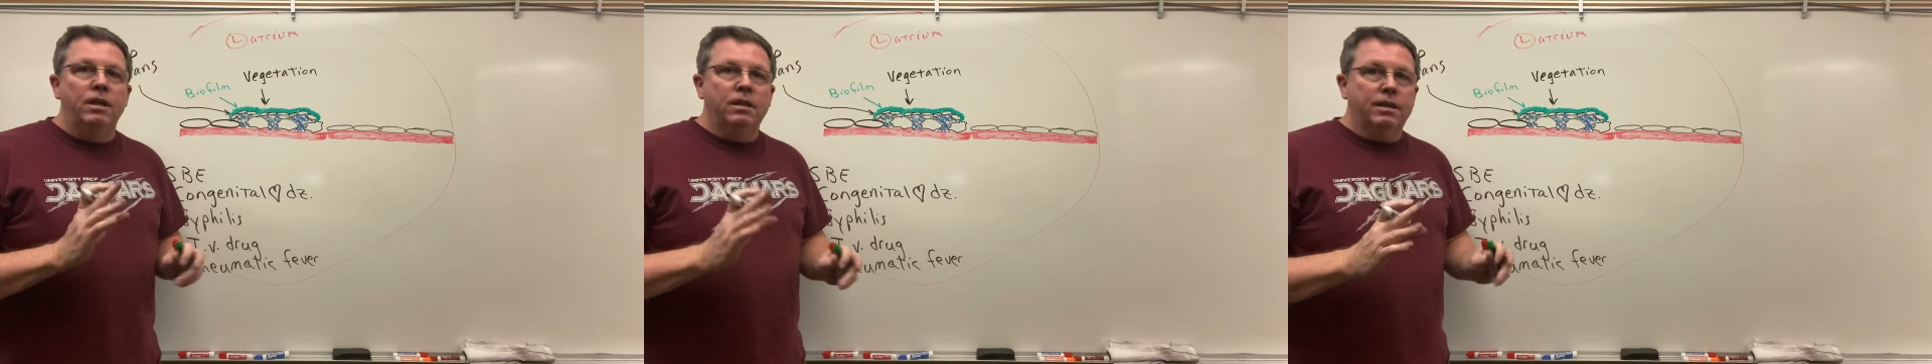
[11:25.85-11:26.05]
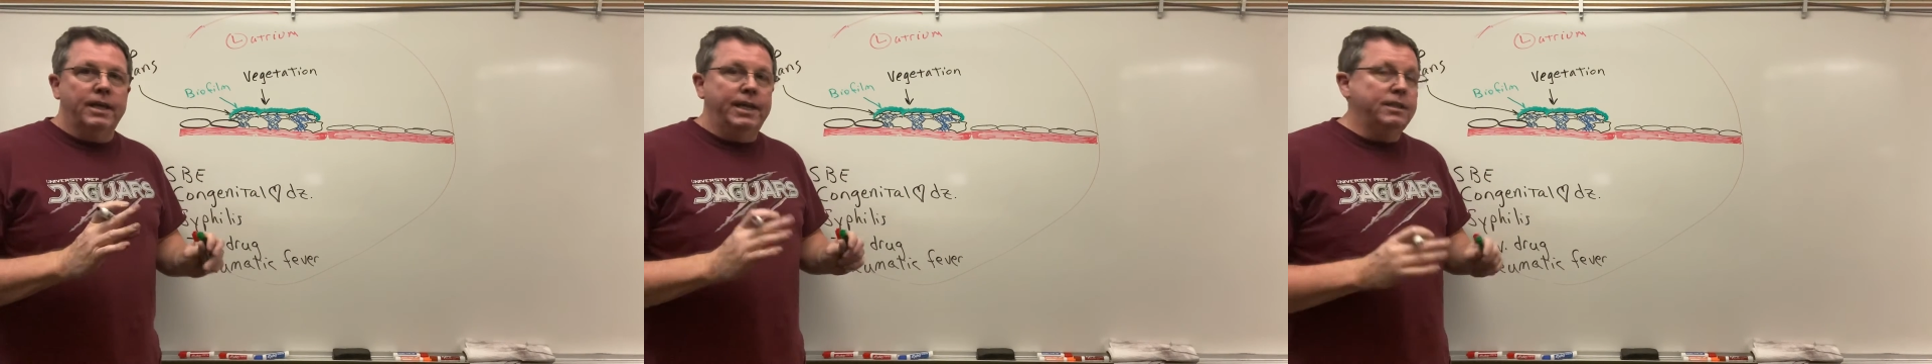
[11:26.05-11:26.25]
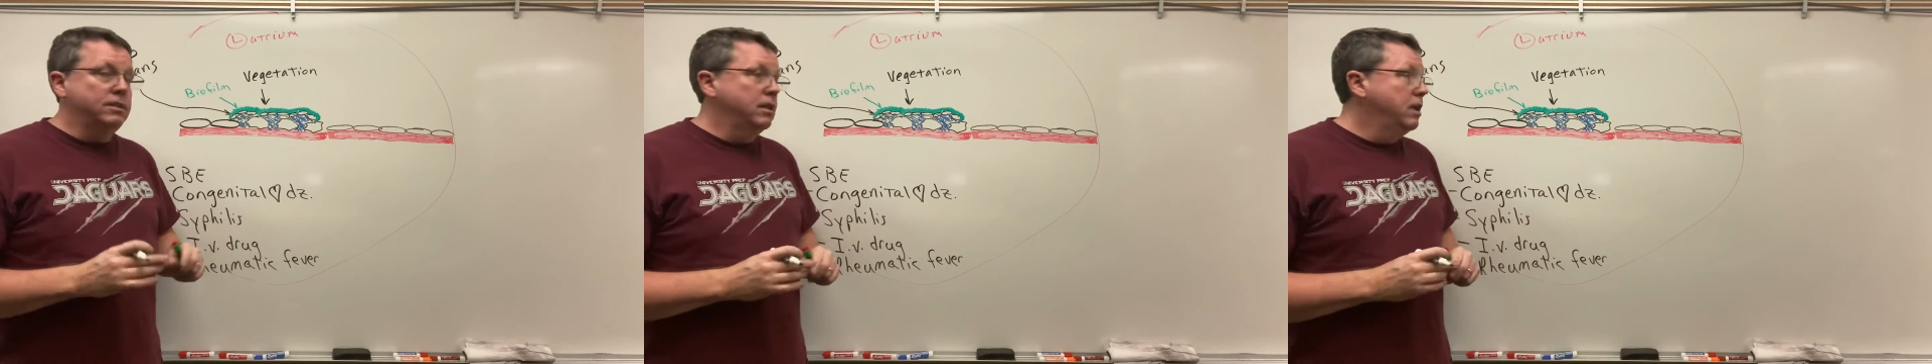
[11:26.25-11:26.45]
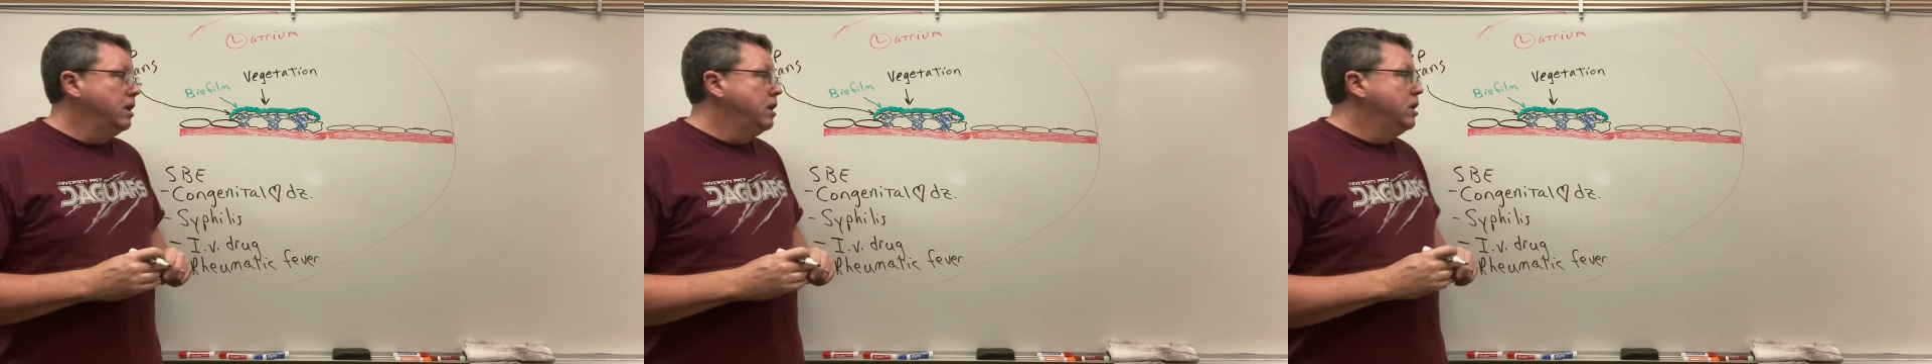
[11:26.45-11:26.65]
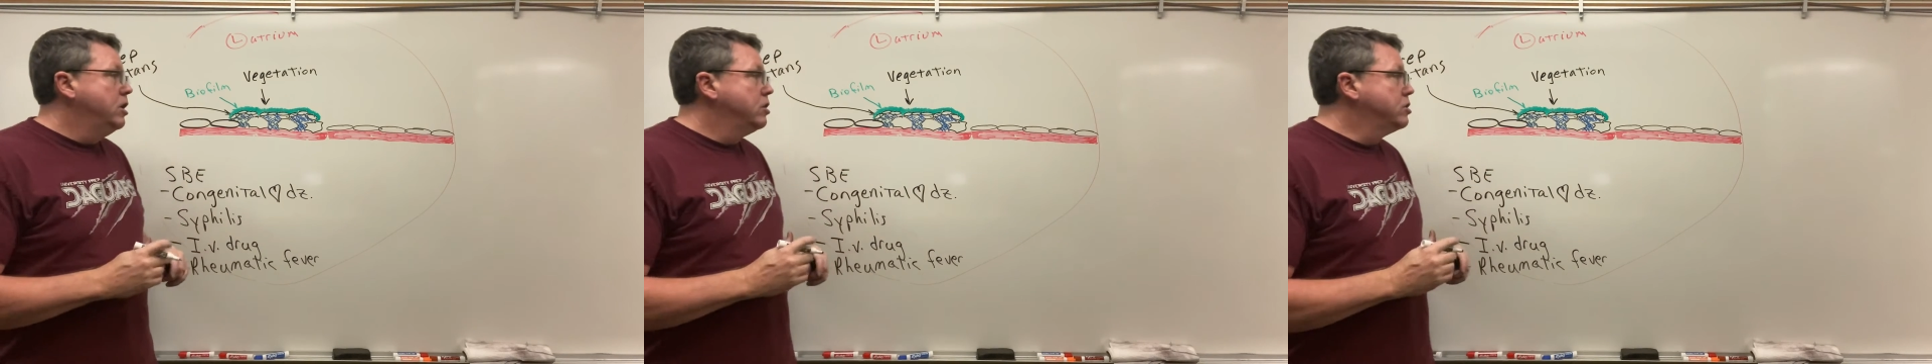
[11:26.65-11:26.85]
Okay,
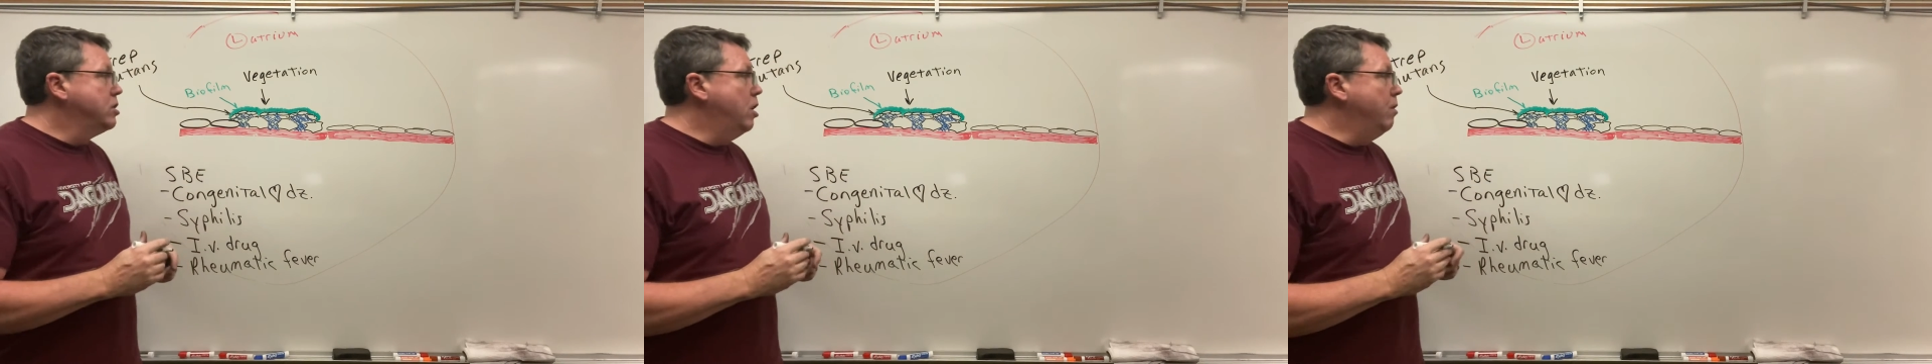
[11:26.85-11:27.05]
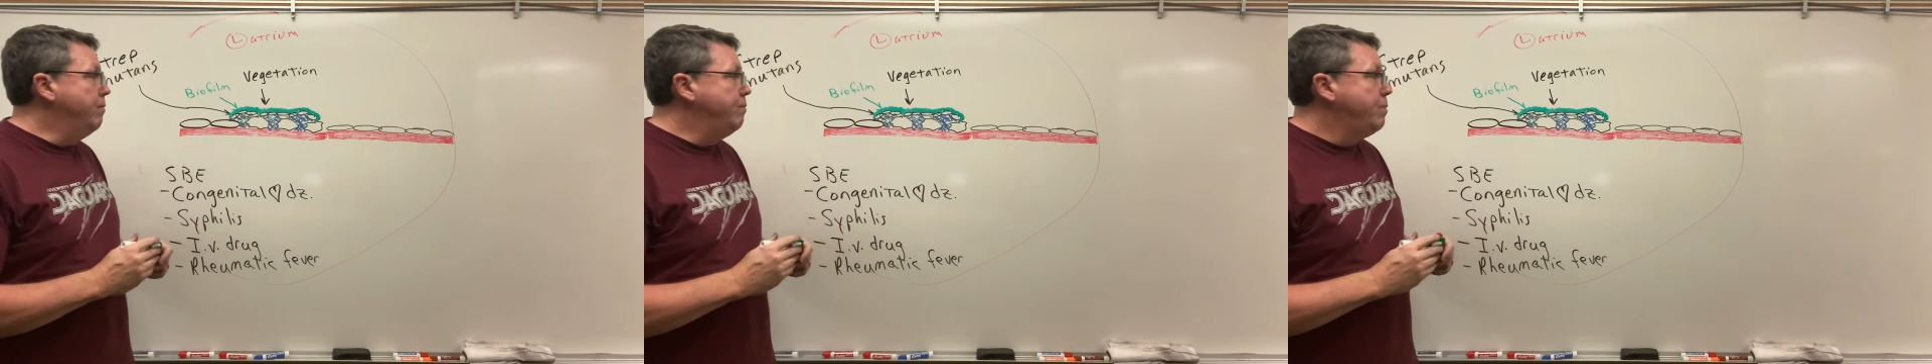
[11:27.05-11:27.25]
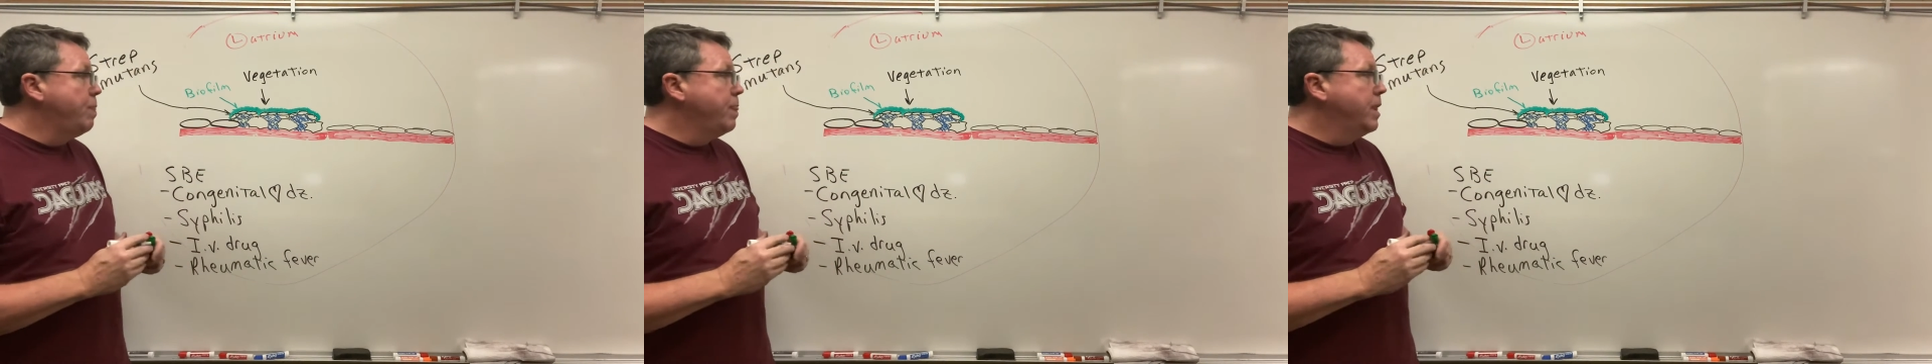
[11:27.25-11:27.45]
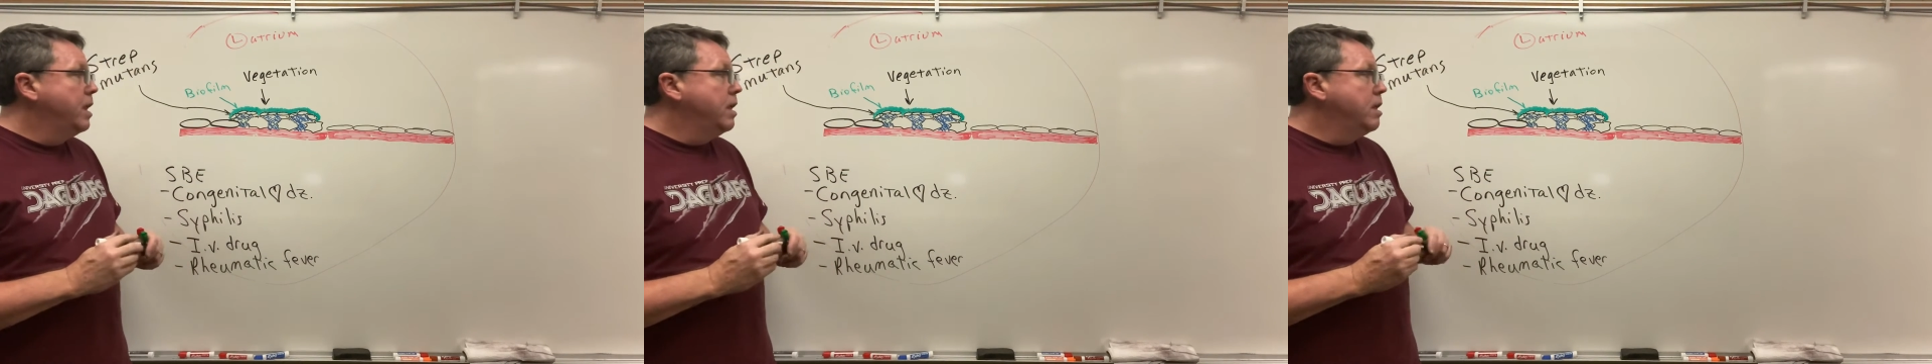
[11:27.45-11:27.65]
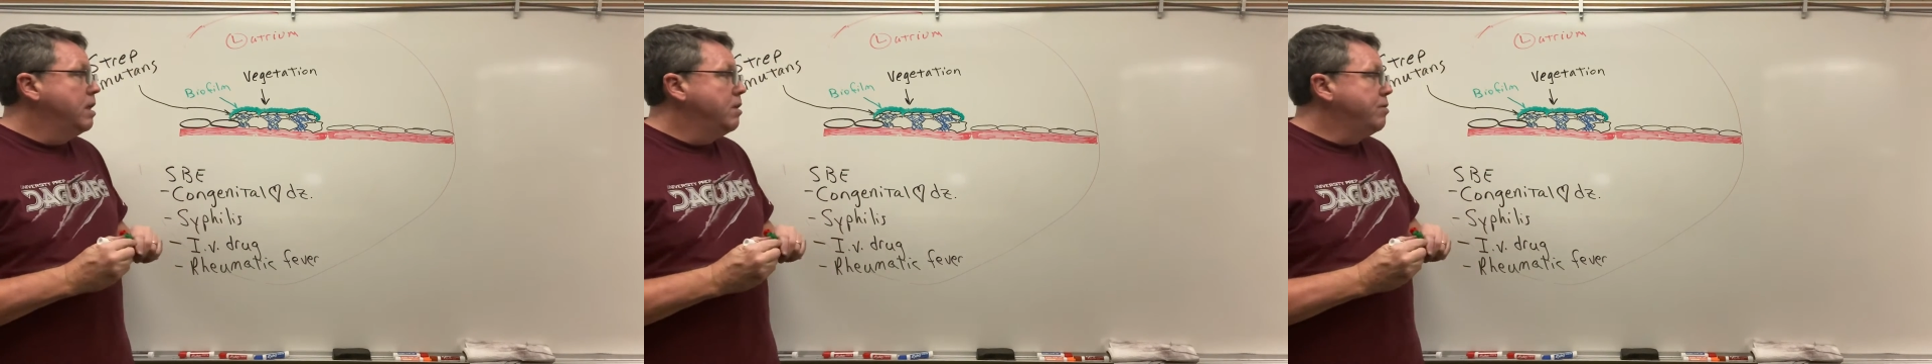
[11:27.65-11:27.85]
so
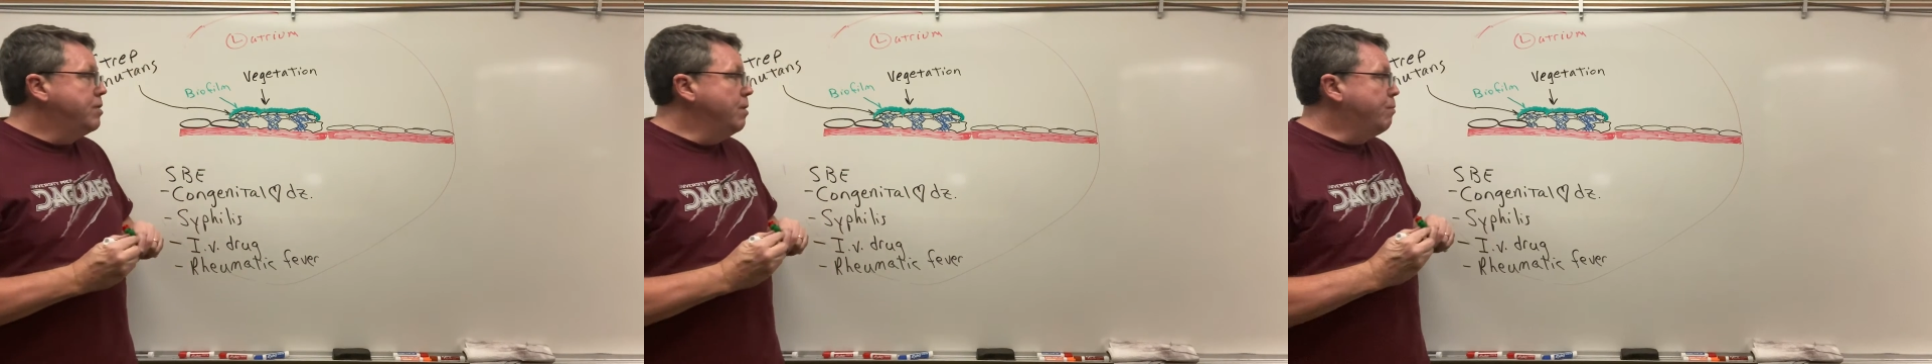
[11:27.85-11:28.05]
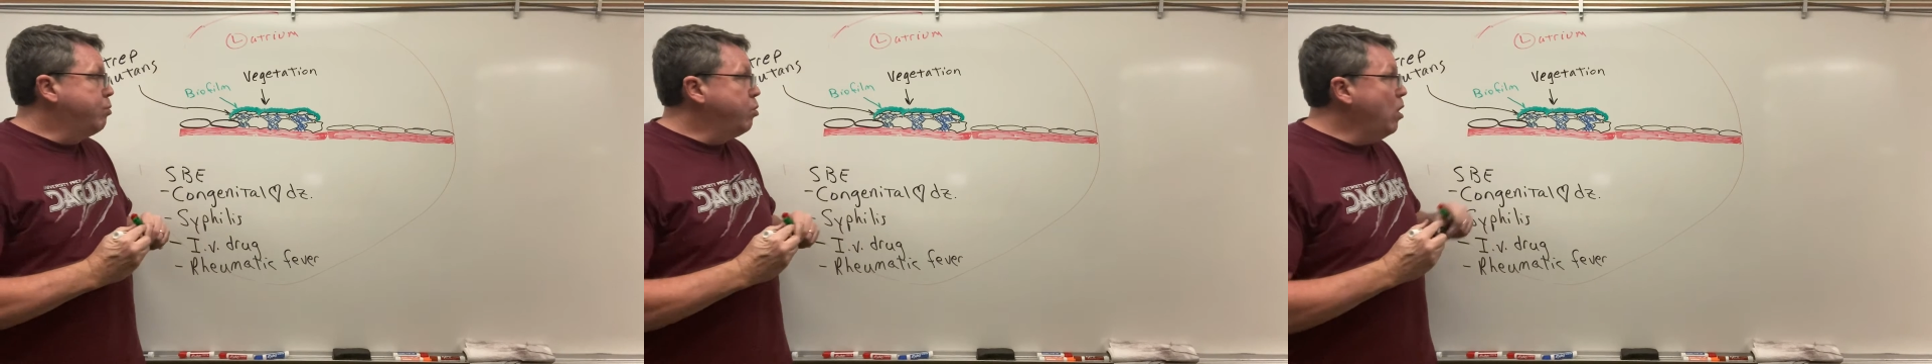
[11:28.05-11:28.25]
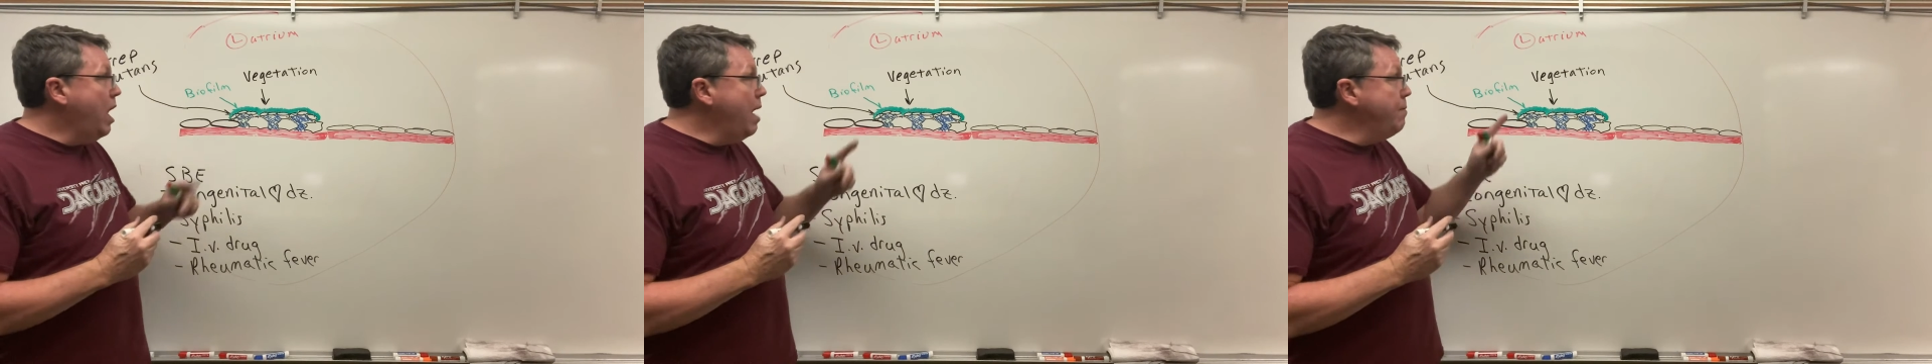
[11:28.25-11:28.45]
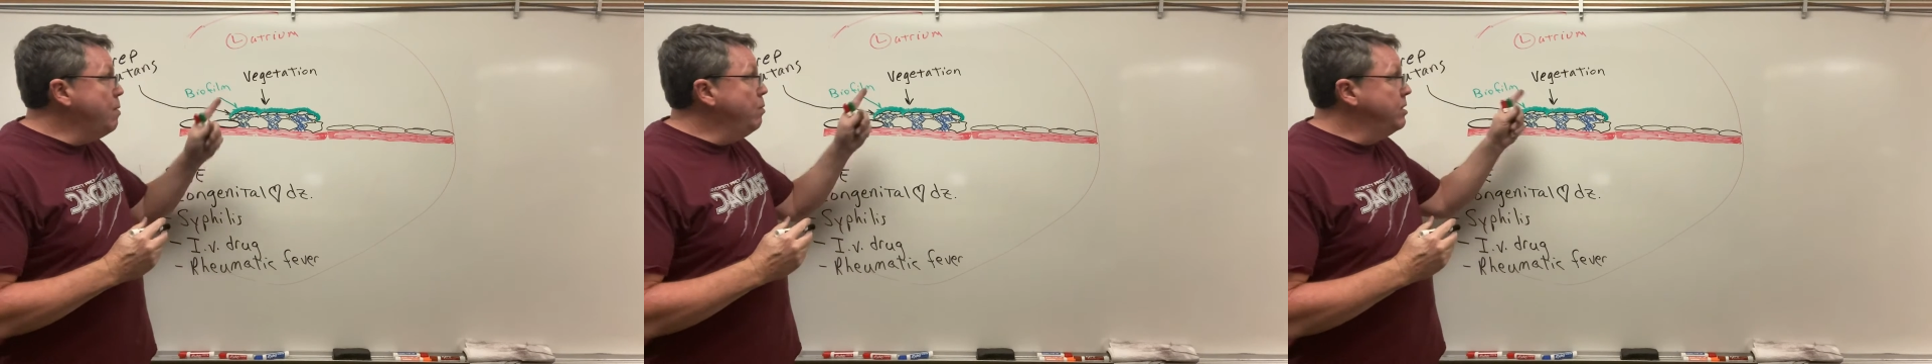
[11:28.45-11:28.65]
the problem